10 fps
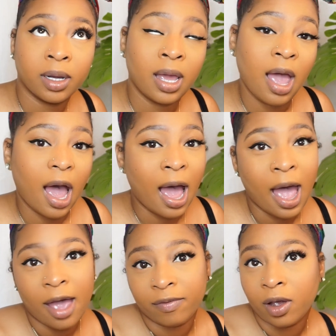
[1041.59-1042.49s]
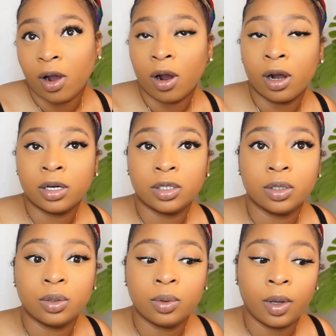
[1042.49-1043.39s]
but I have it hard
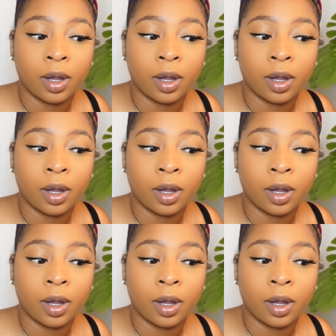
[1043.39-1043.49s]
too.